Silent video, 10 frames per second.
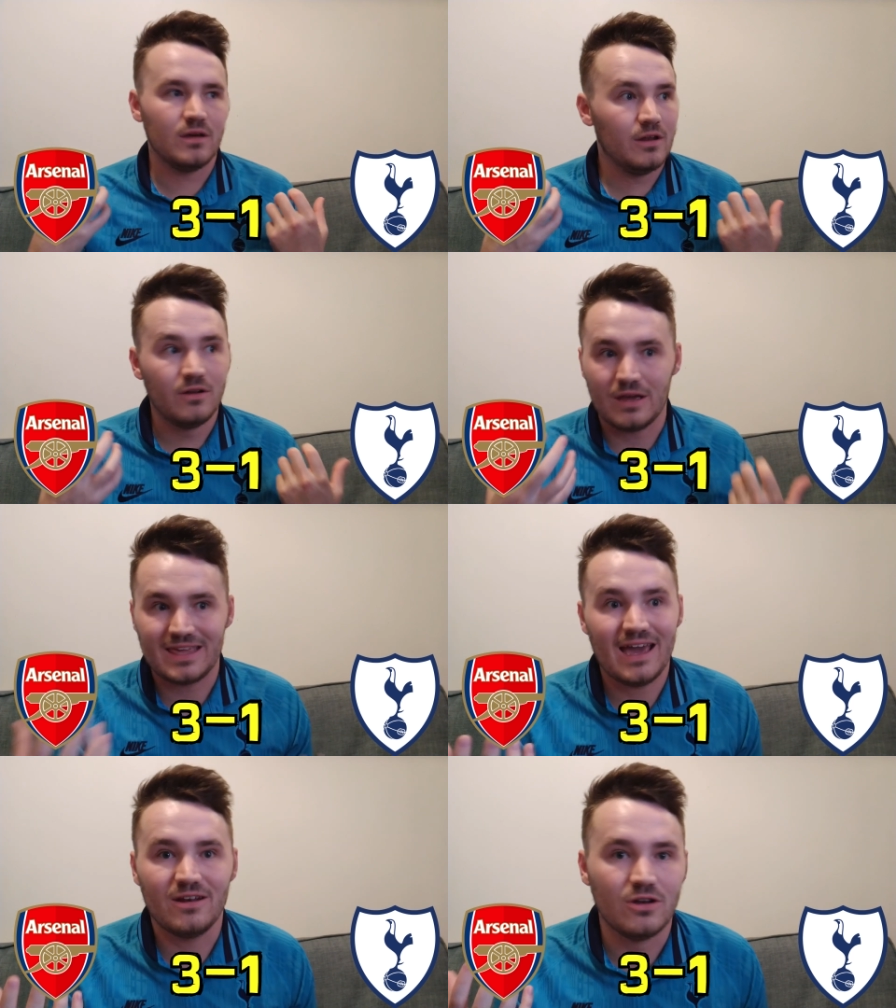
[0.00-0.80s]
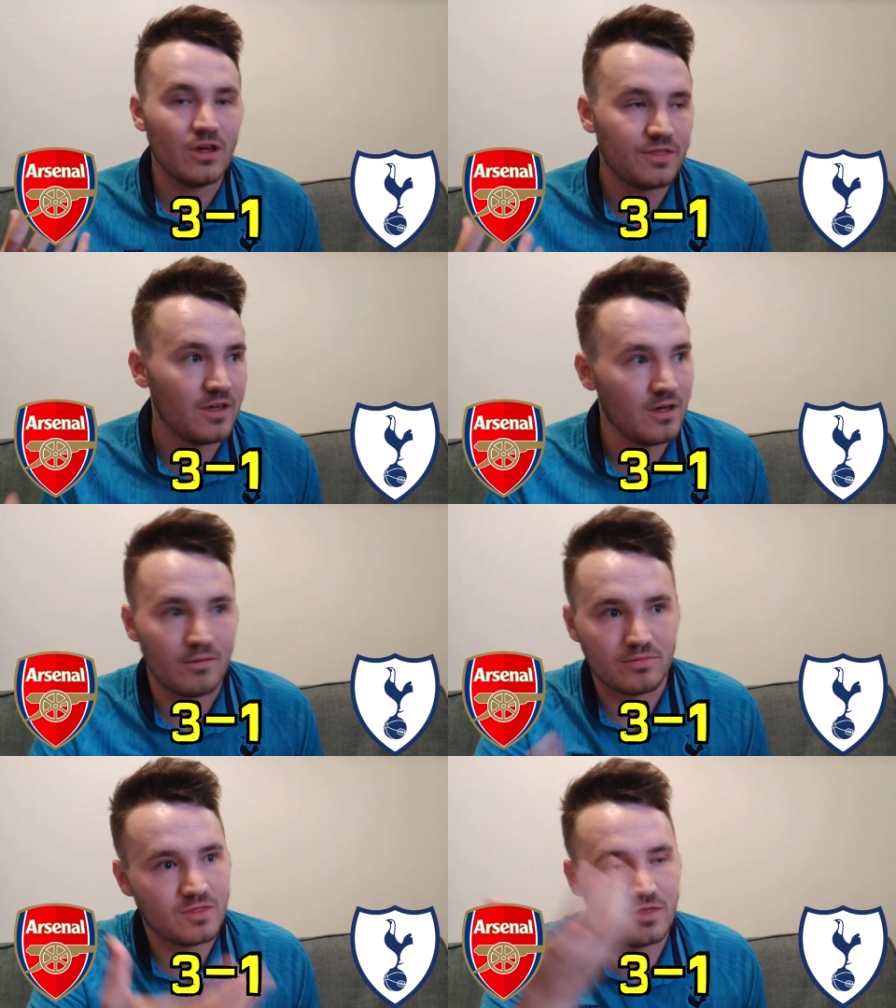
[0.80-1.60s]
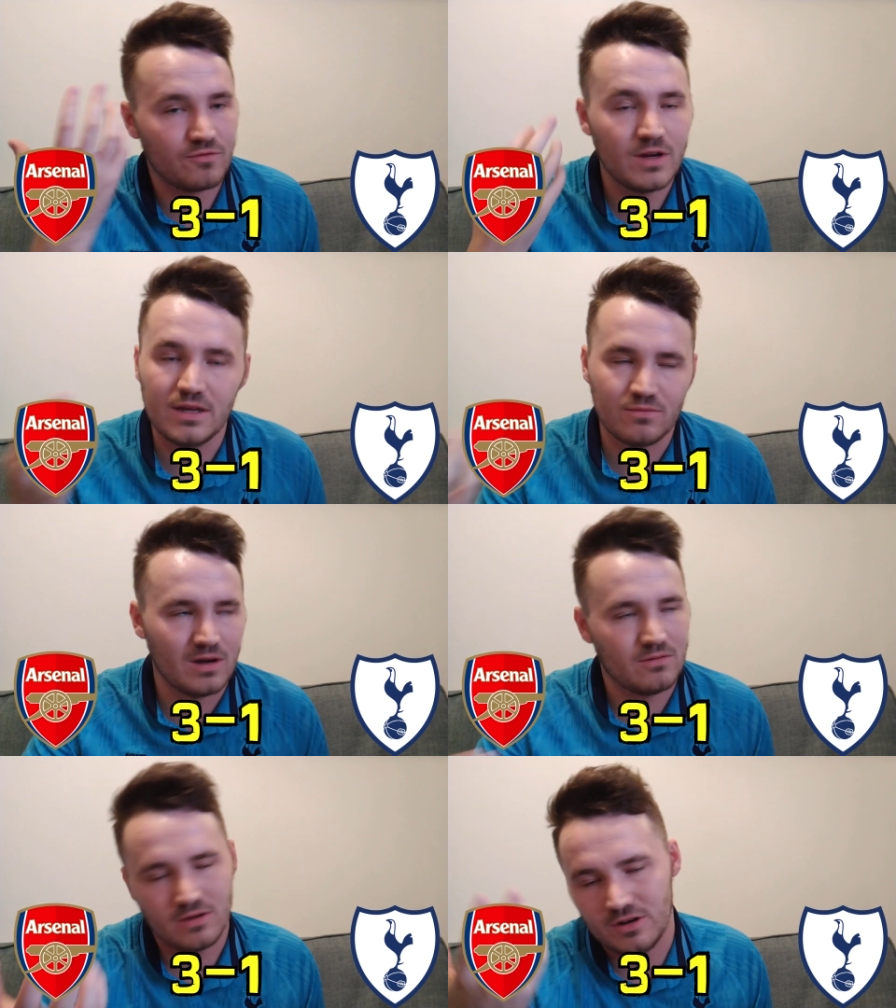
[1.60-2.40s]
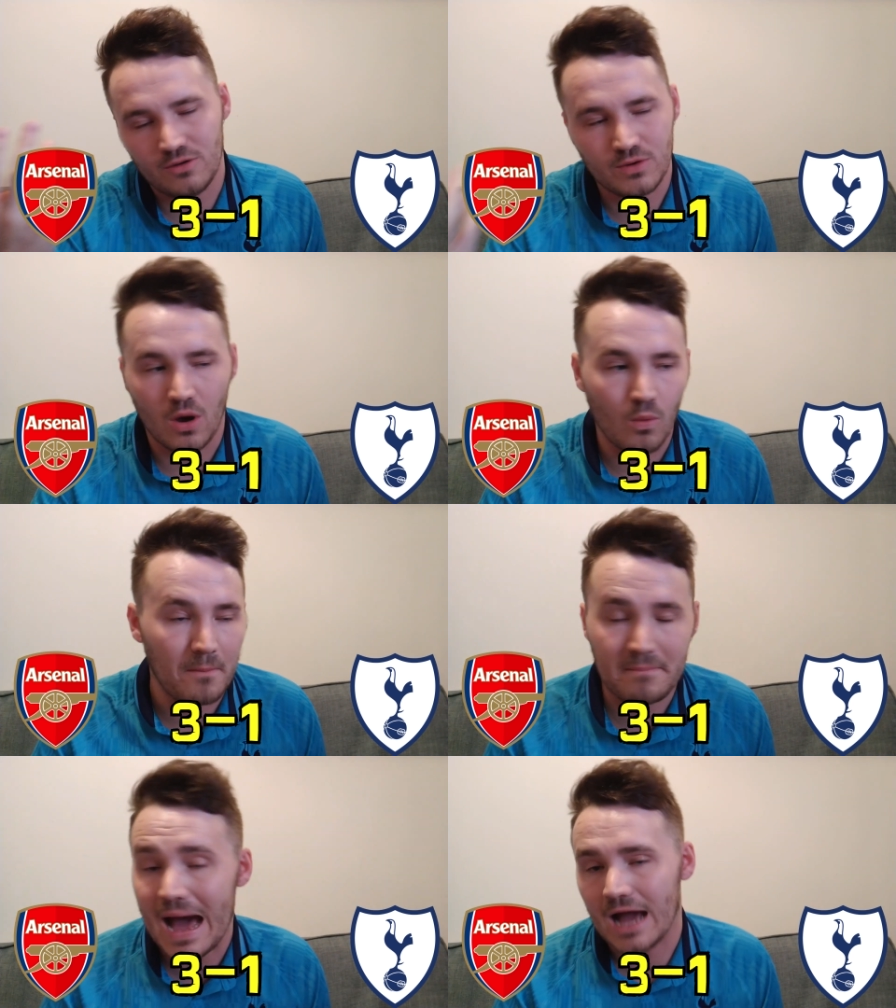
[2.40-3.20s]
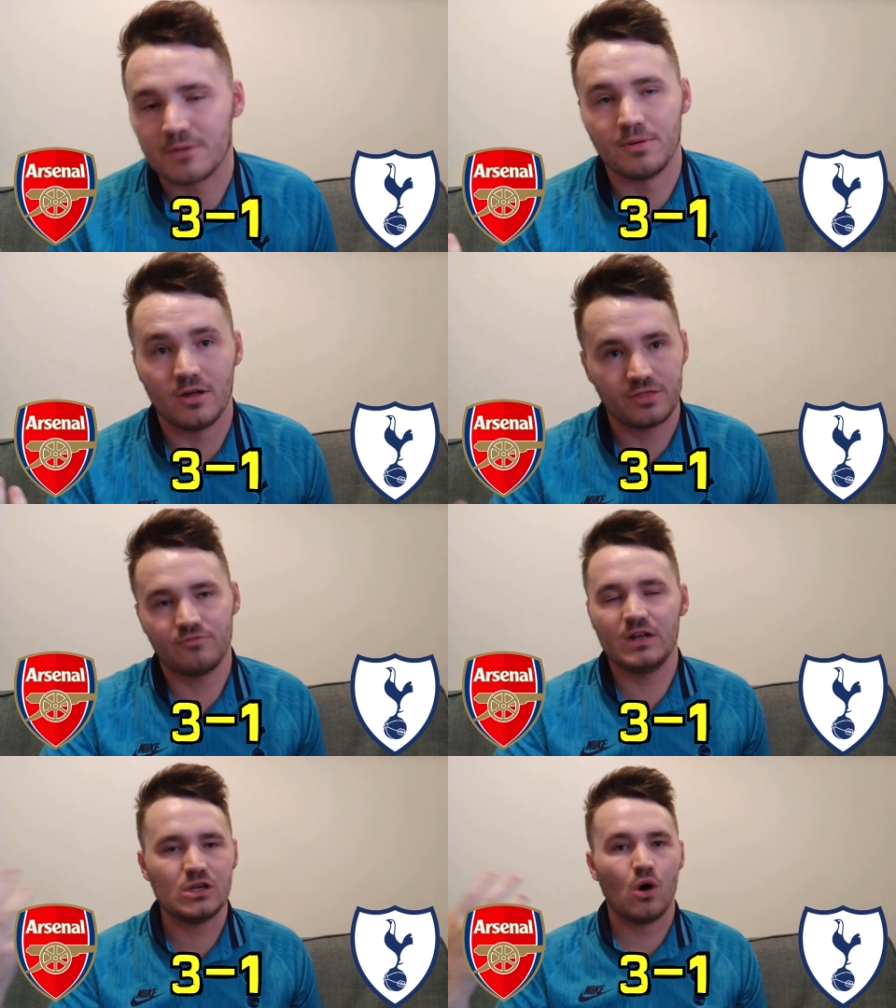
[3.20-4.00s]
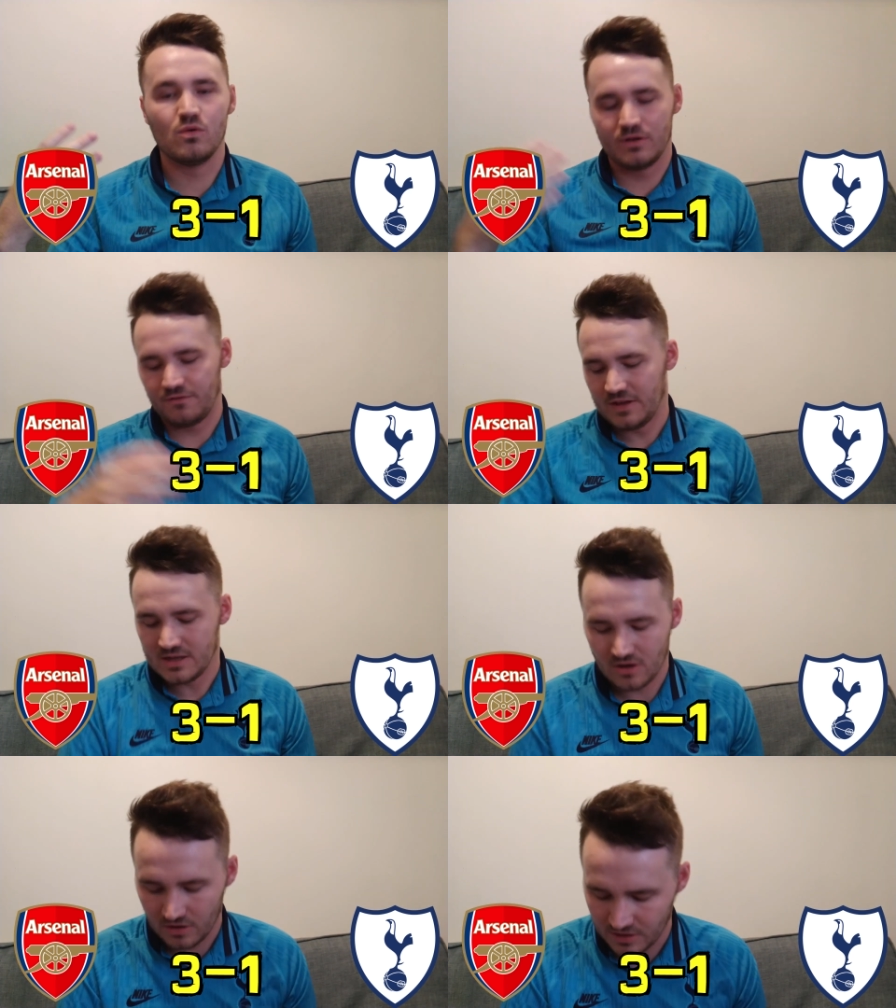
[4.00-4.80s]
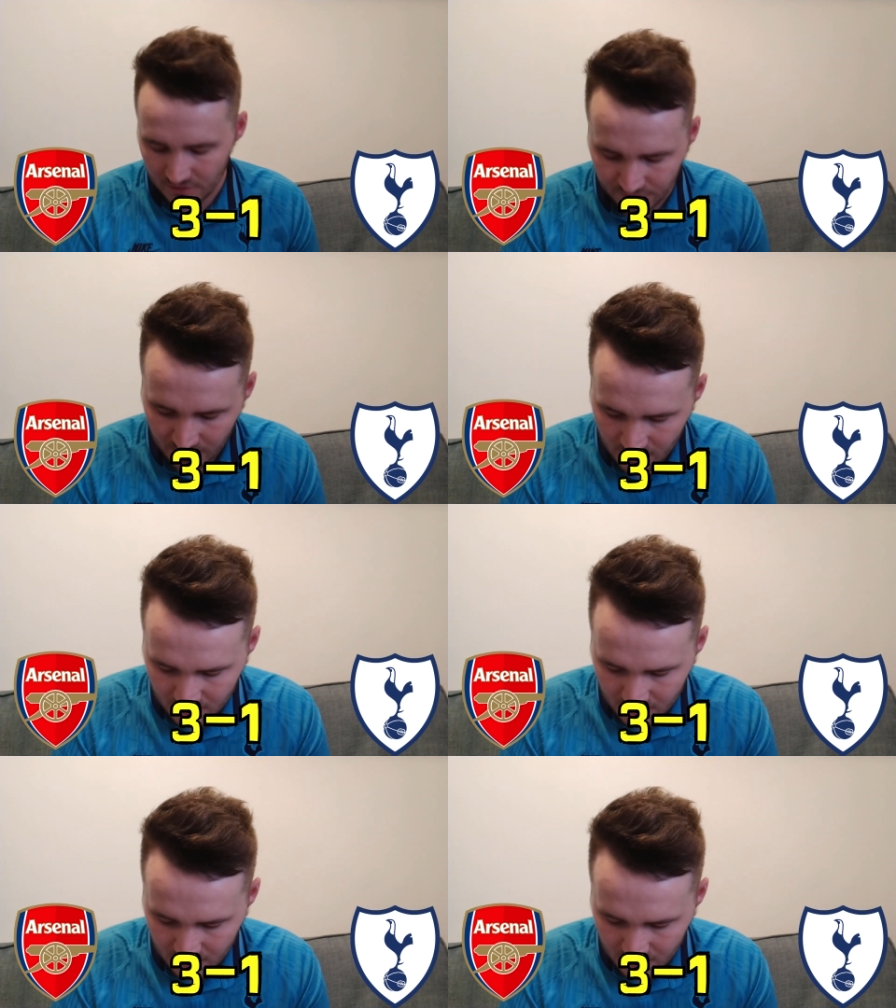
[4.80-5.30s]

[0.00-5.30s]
and again another three. Well, I know we got one back, but a three-goal defeat kind of.